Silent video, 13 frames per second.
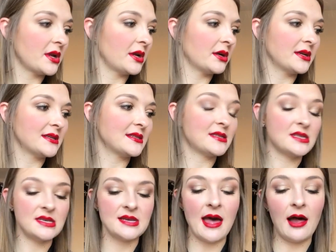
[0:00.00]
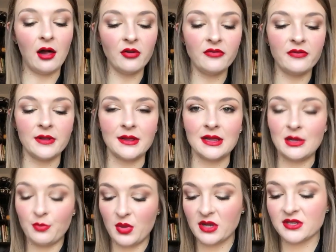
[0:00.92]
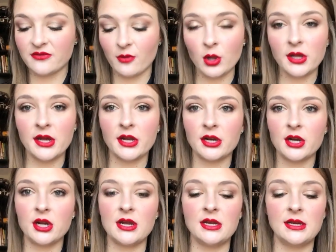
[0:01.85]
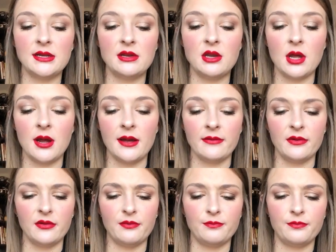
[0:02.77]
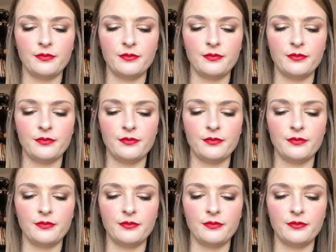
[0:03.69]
one here is the e.l.f. lip exfoliator in the